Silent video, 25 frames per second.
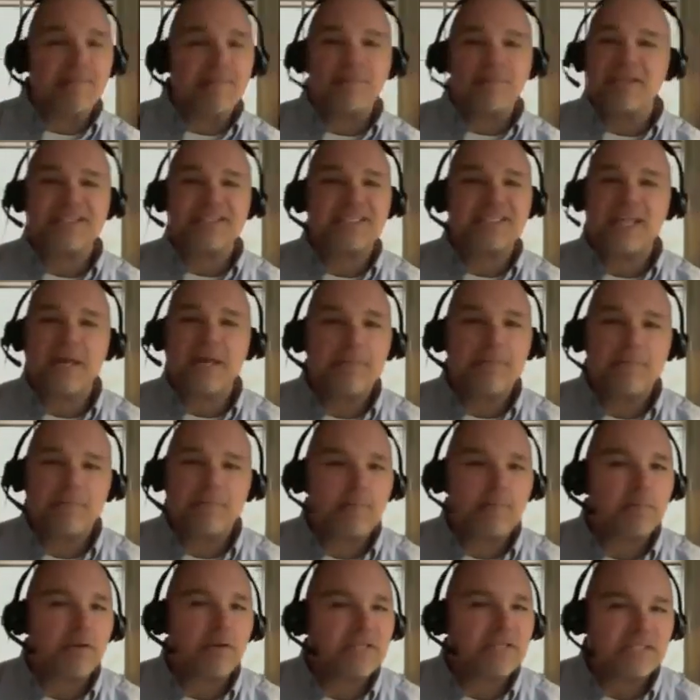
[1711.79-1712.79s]
It's not
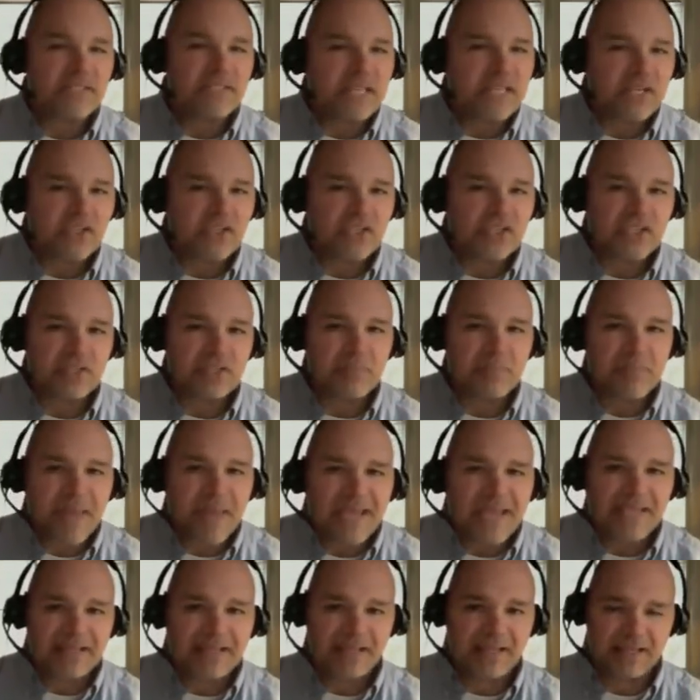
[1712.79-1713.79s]
the presentation isn't
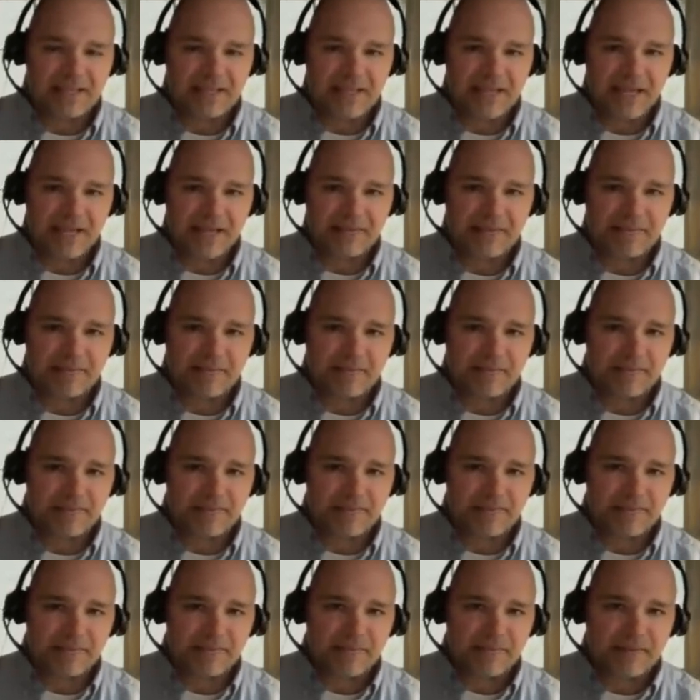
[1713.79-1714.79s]
made like that.
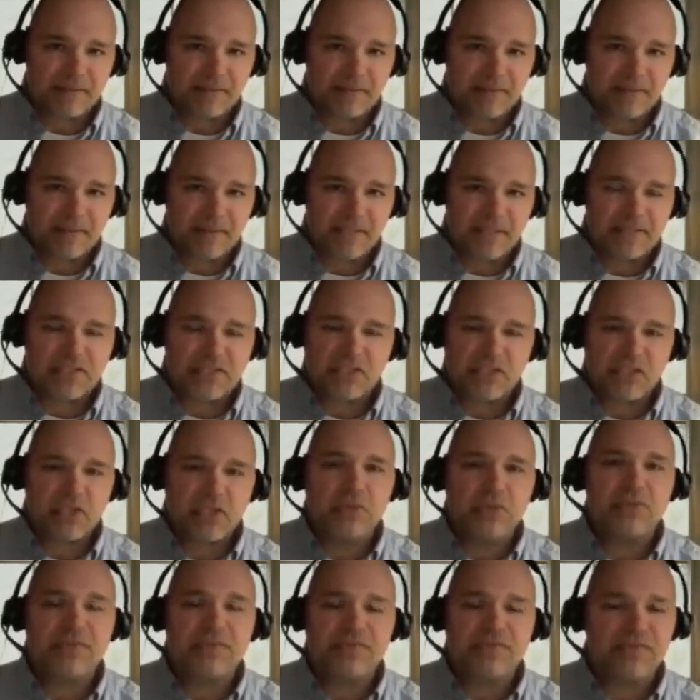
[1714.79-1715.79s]
It's
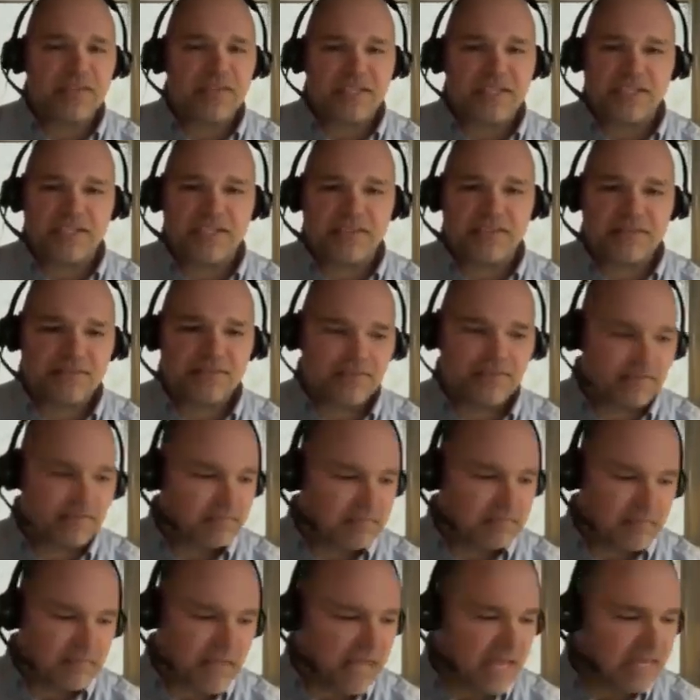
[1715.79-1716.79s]
too definitive
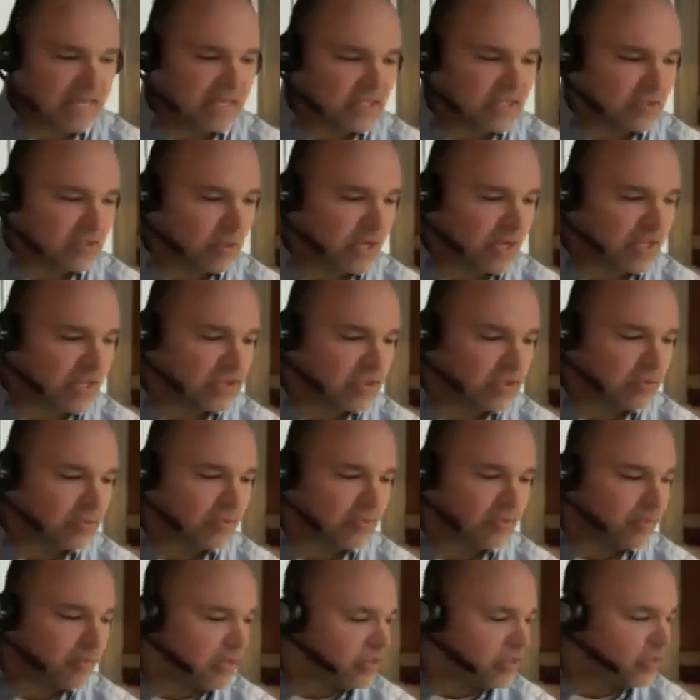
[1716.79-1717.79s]
and it's it's
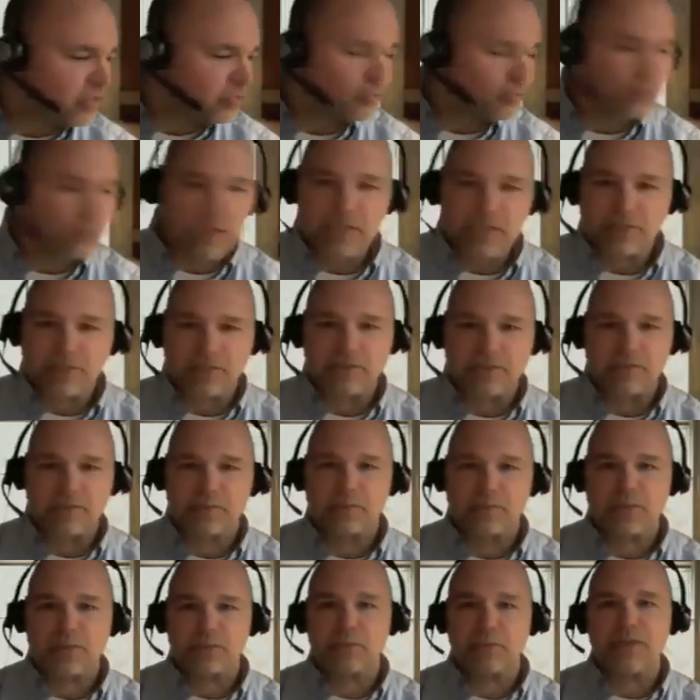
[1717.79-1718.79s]
it's riddled
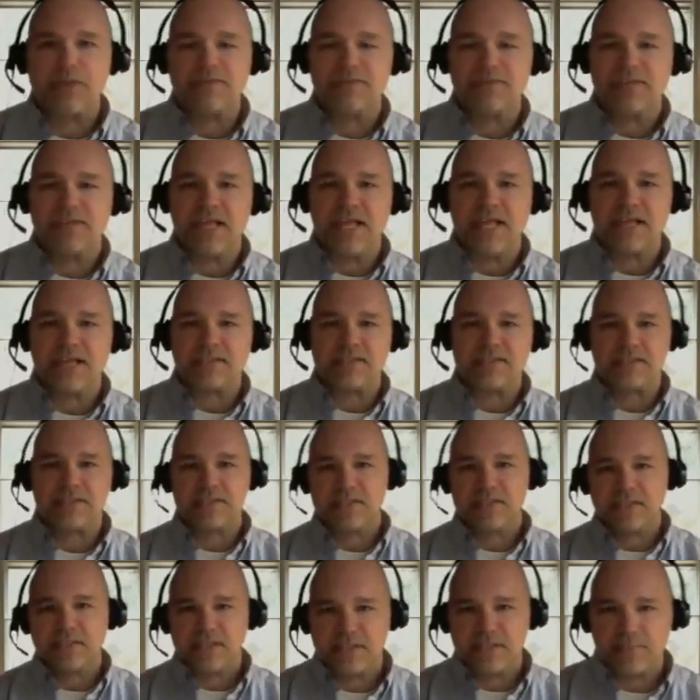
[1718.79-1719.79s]
with red flags
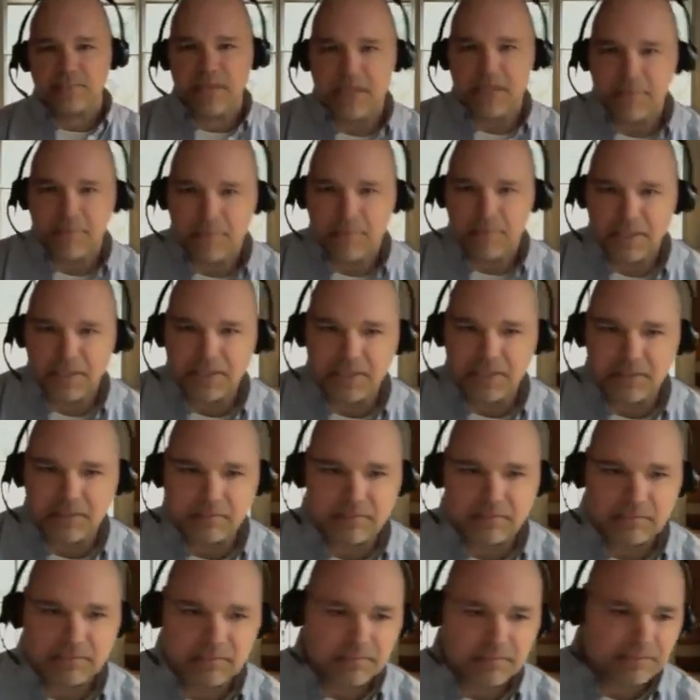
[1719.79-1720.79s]
in my opinion.
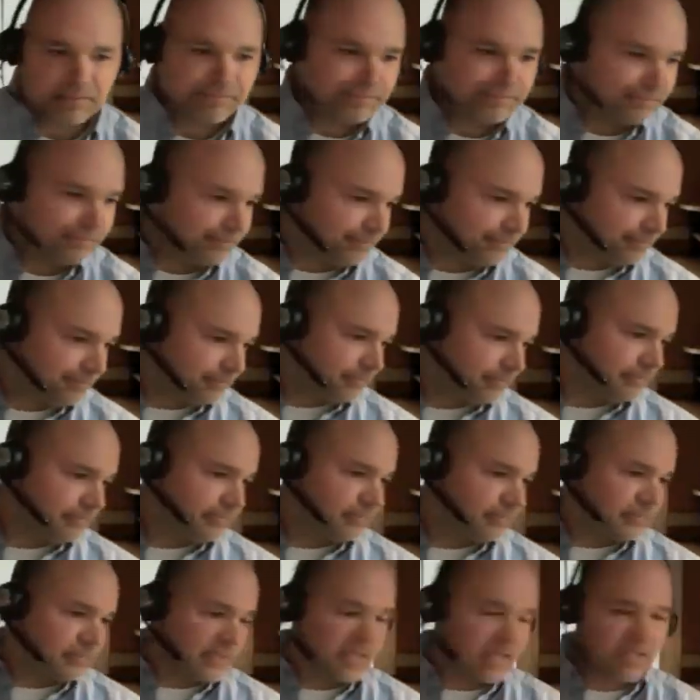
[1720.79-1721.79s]

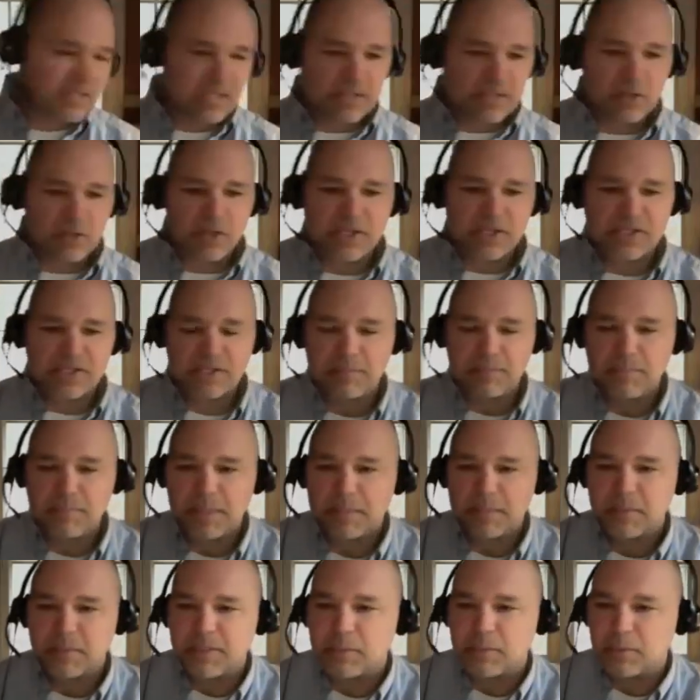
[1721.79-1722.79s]
Guess I lost the
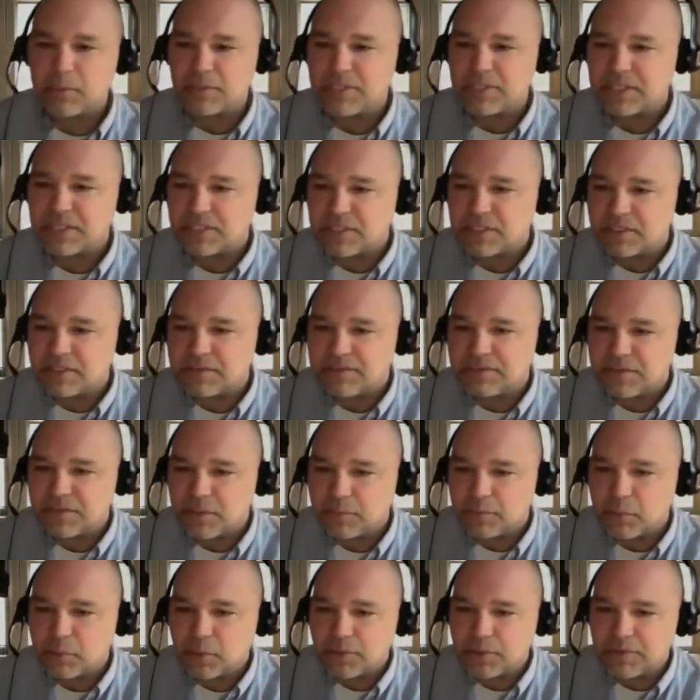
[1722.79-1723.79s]
people that were addicted to fear
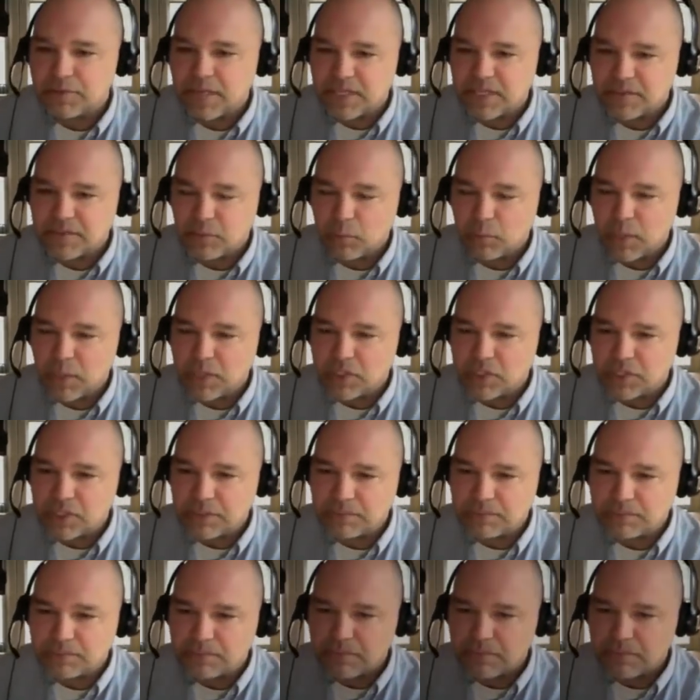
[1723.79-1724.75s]
porn. Thanks for watching.